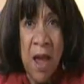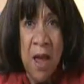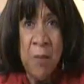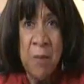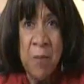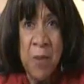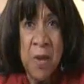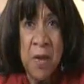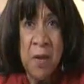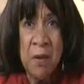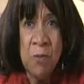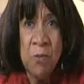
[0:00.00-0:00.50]

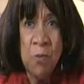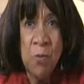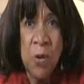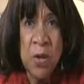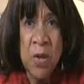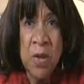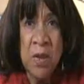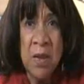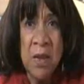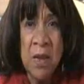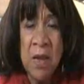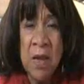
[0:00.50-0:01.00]
I
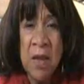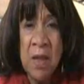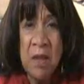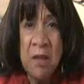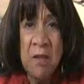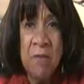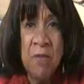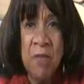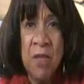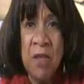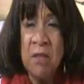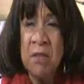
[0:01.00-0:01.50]
mean, we
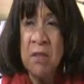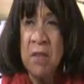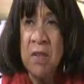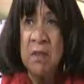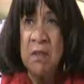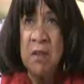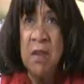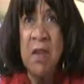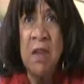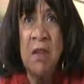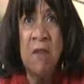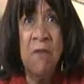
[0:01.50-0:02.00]
there's
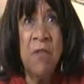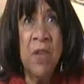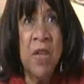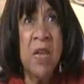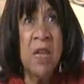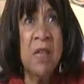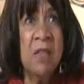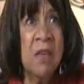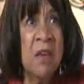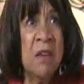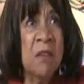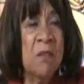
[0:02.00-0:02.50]
a
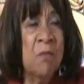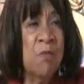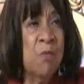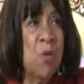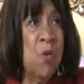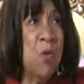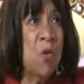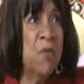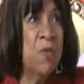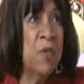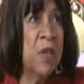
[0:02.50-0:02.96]
TV, there's